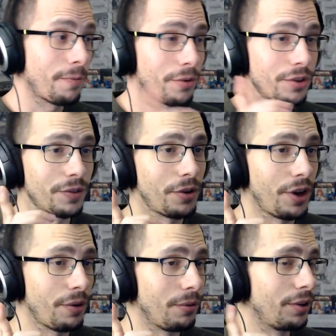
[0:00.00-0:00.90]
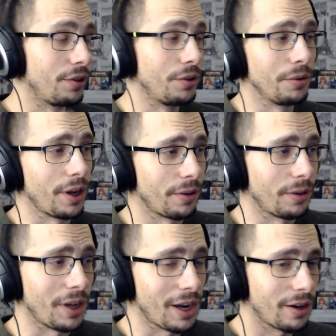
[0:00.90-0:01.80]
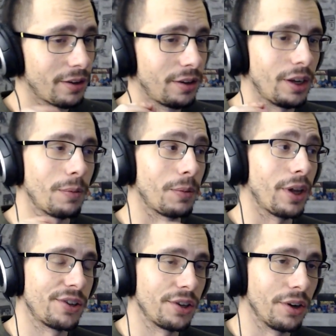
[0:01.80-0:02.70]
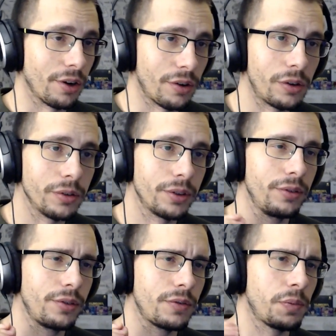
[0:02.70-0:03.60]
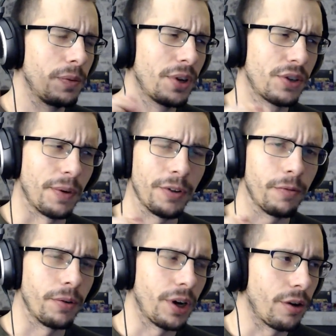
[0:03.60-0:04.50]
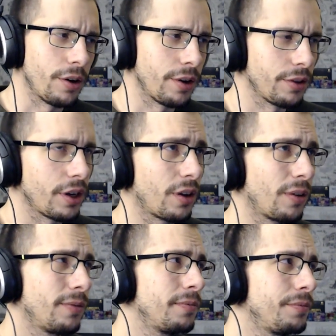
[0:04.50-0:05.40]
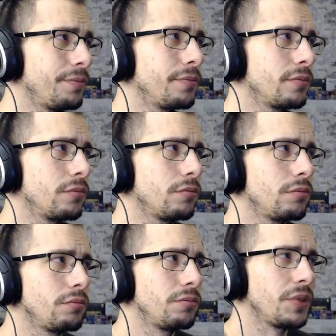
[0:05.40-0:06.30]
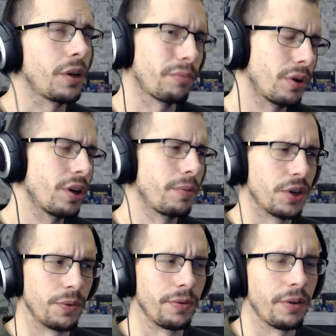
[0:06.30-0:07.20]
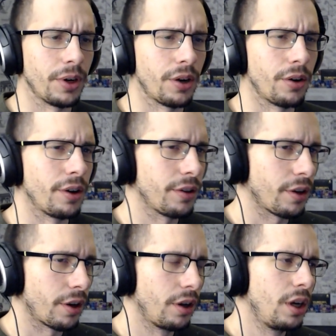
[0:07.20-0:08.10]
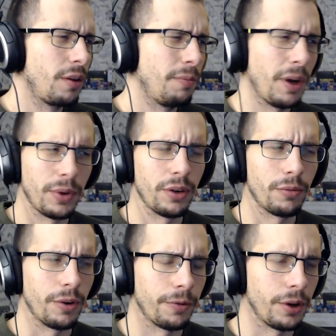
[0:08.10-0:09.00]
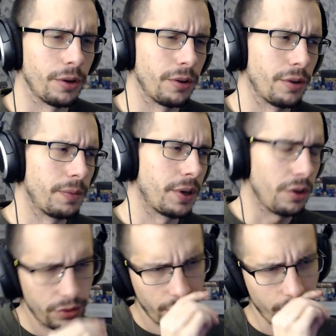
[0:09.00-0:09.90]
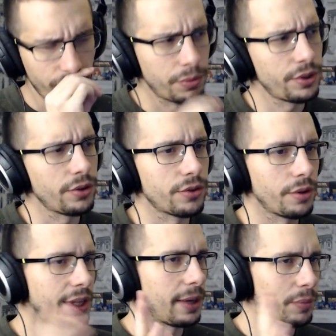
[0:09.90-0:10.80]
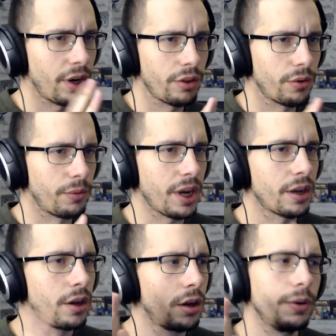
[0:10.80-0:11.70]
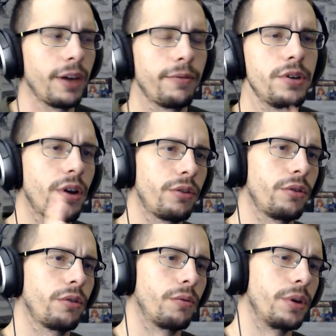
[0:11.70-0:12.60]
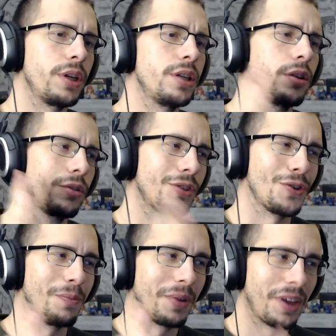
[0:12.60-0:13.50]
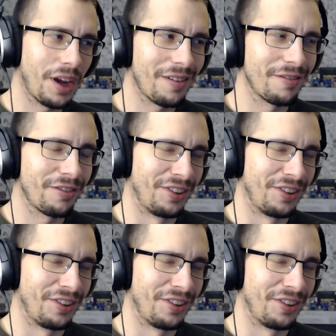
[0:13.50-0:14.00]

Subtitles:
first of all, I really do like Leanne, and I'm glad she got an ult. It's pretty much my favorite Heron, I think. Yeah, pretty much my favorite Heron, I think. Might be Raphael, though. I'm not 100% sold on that. But either way, we have another Green Tome Cav.